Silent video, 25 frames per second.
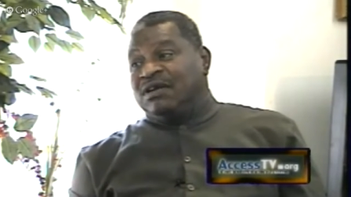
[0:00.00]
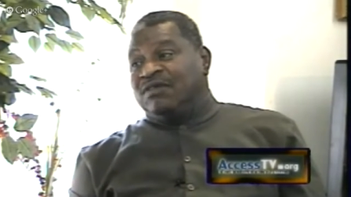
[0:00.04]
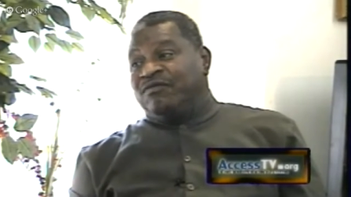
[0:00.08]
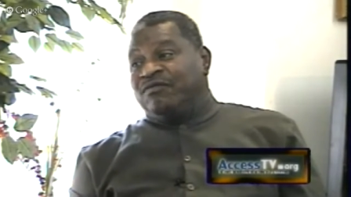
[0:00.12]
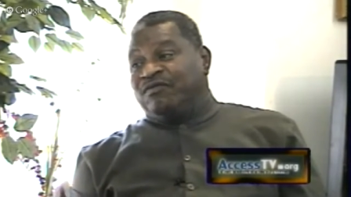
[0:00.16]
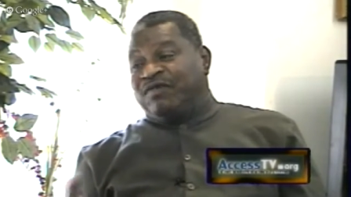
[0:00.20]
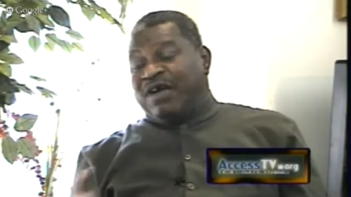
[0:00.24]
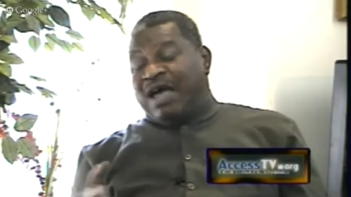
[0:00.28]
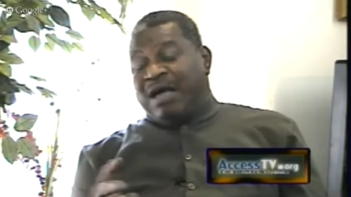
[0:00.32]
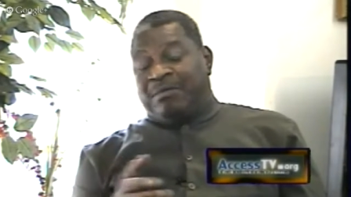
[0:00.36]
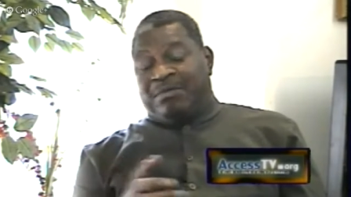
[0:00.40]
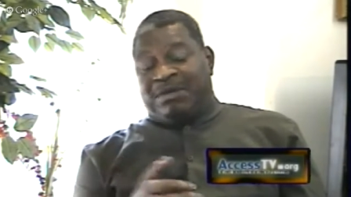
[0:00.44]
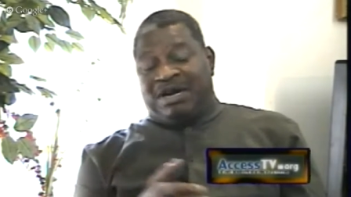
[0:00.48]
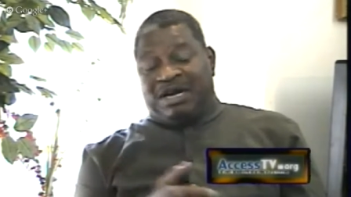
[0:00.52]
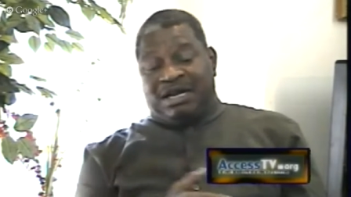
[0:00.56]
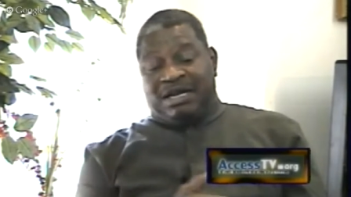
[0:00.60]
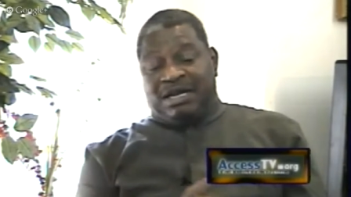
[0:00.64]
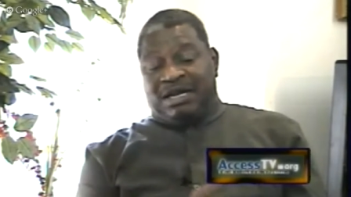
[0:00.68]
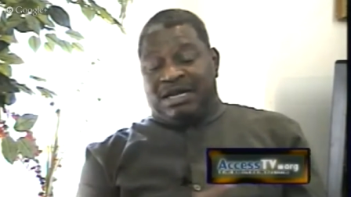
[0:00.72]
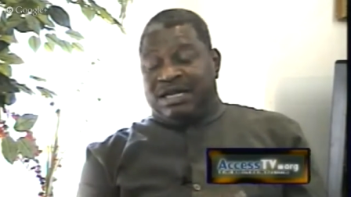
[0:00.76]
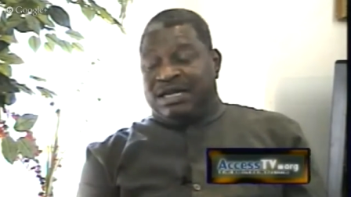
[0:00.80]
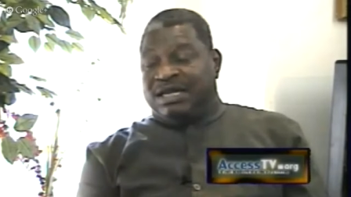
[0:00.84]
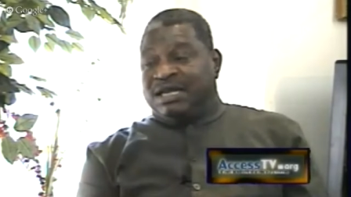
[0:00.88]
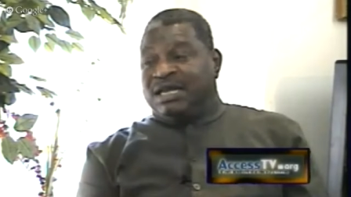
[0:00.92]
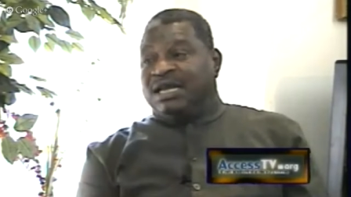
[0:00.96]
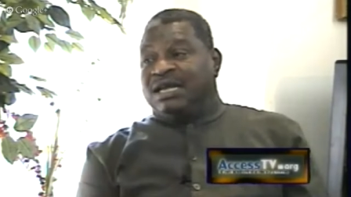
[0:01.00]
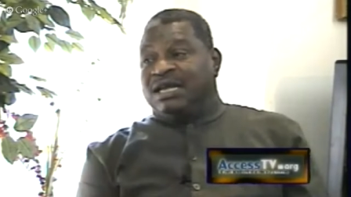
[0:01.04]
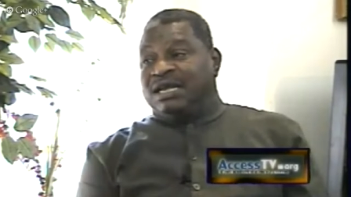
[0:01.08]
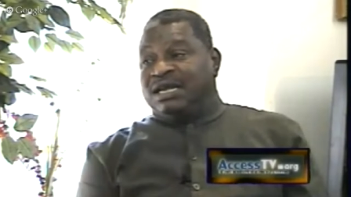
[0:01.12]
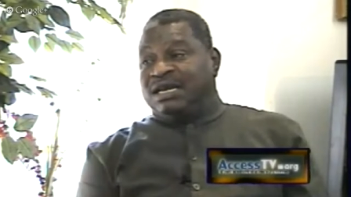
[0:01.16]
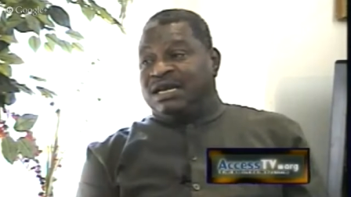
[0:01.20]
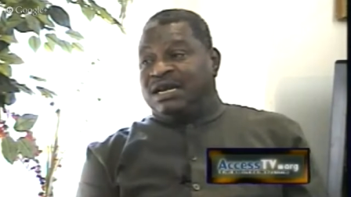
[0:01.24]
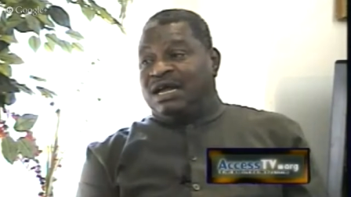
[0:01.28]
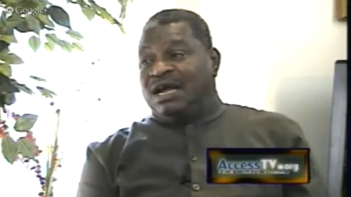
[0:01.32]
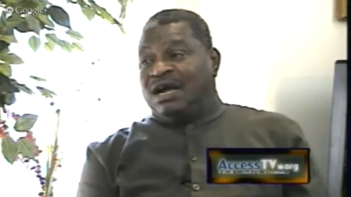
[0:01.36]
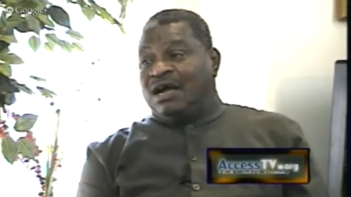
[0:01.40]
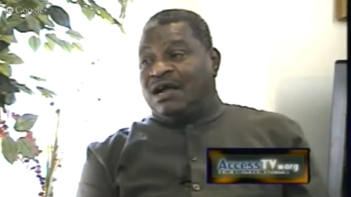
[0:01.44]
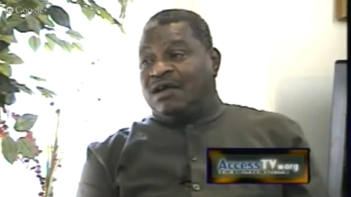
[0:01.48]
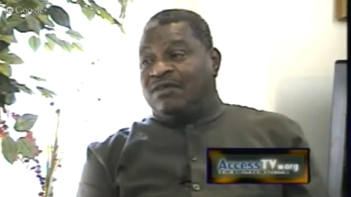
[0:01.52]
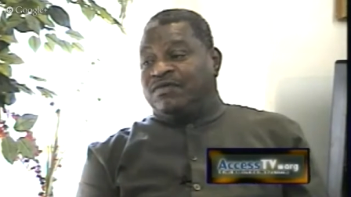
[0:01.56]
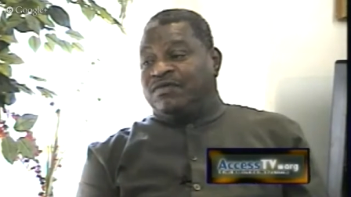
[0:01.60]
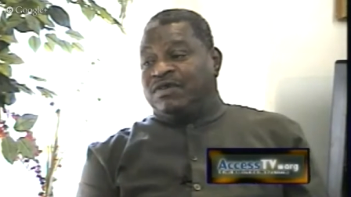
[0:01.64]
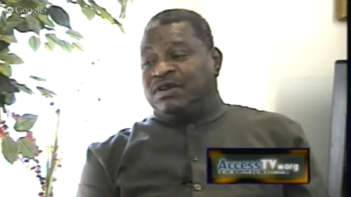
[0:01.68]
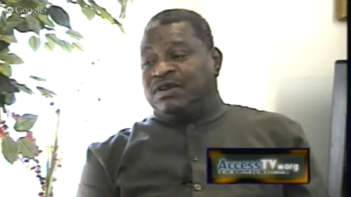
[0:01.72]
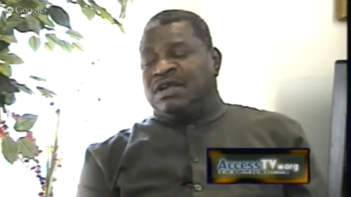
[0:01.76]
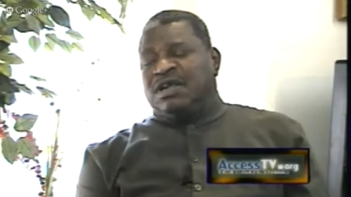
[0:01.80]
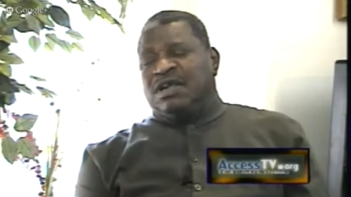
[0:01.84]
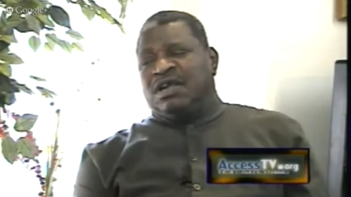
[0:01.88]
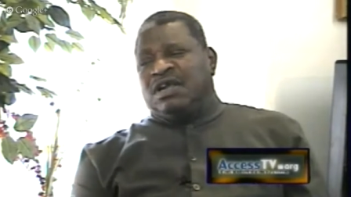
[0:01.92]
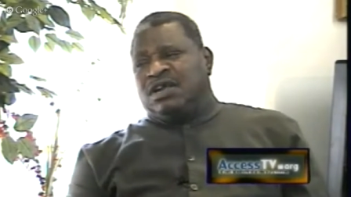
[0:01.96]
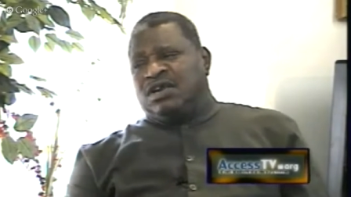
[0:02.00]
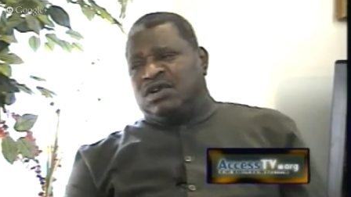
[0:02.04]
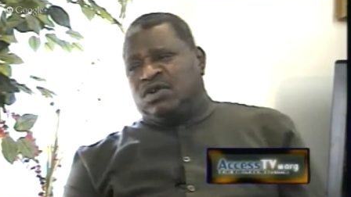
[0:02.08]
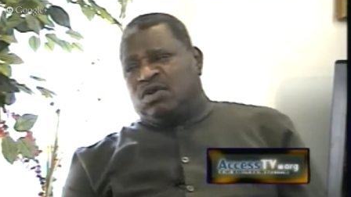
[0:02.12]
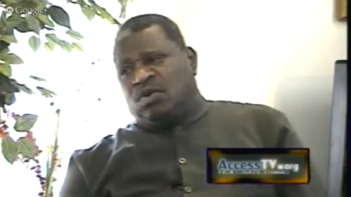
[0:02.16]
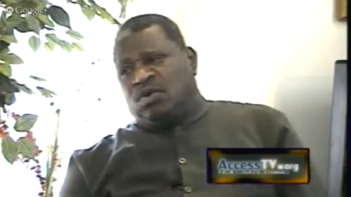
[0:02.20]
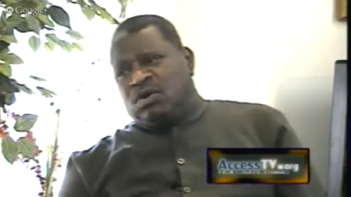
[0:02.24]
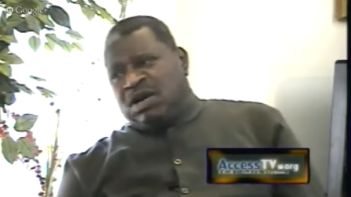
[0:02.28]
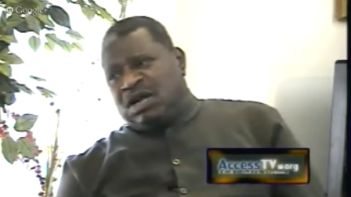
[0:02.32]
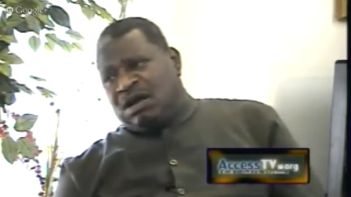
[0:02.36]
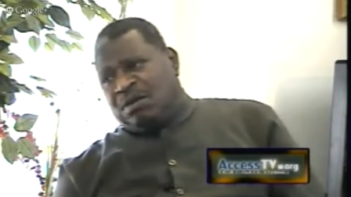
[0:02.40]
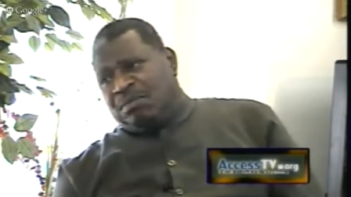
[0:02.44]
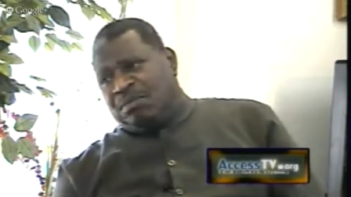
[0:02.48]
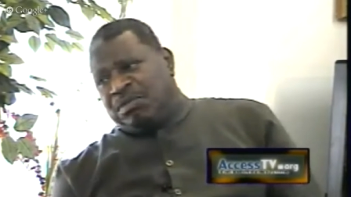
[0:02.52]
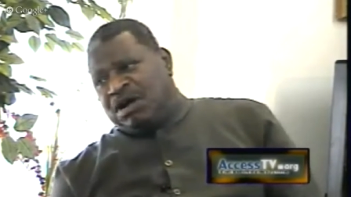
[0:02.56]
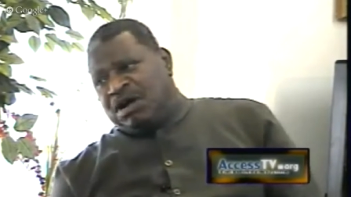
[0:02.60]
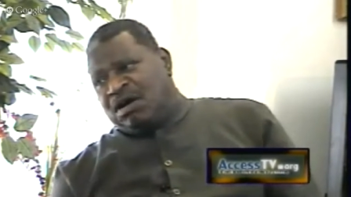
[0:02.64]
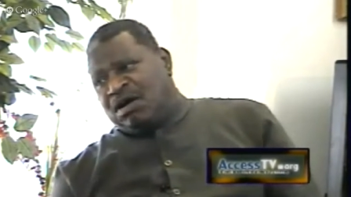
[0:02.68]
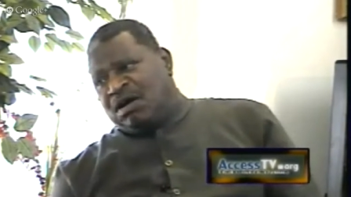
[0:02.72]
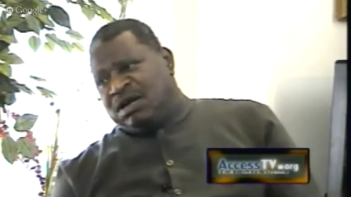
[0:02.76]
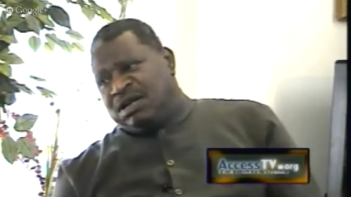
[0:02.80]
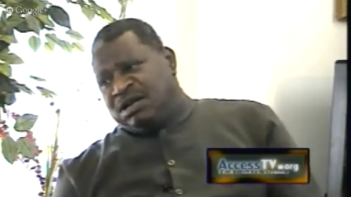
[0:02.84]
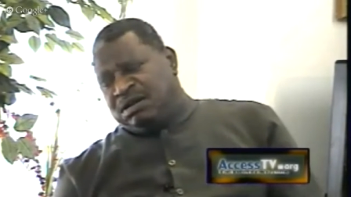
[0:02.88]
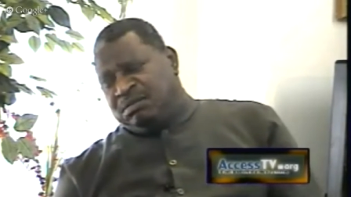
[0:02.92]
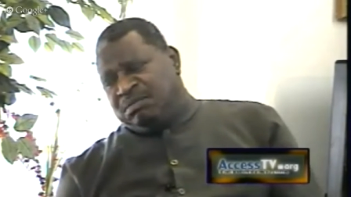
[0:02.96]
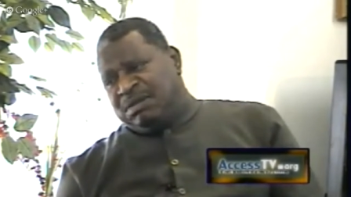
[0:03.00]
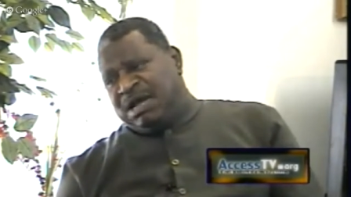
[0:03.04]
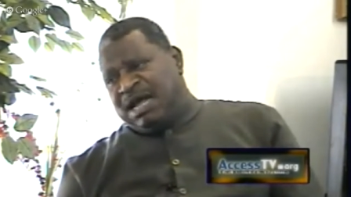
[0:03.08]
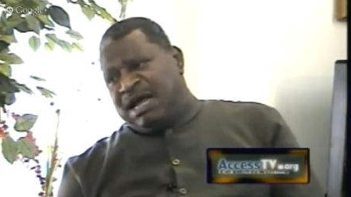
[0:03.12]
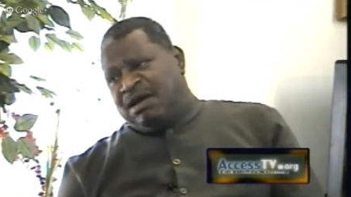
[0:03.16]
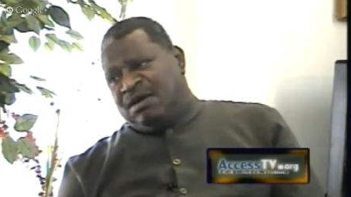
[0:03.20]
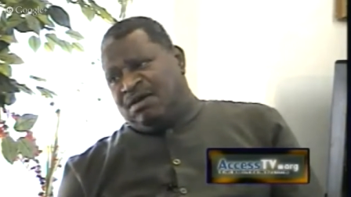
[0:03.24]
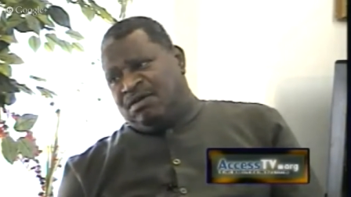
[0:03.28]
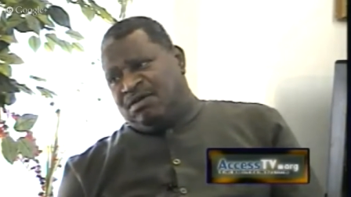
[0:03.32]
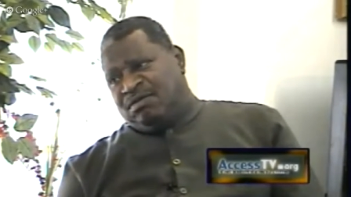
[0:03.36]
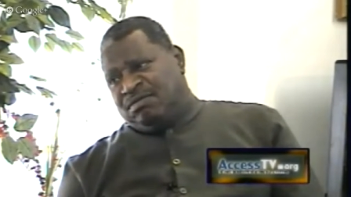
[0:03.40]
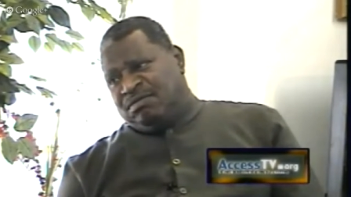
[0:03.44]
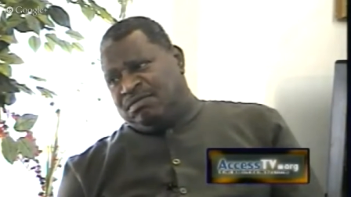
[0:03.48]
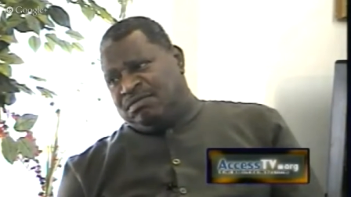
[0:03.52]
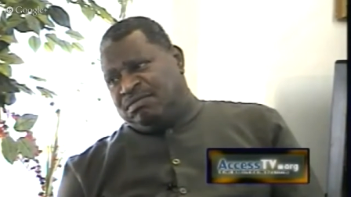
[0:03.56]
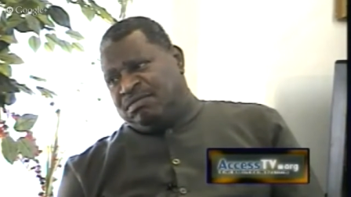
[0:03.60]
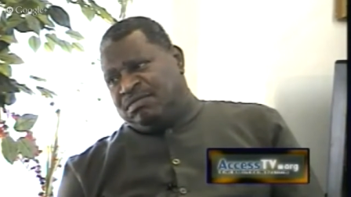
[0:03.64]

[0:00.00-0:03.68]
family here in Hartford, don't come calling my home.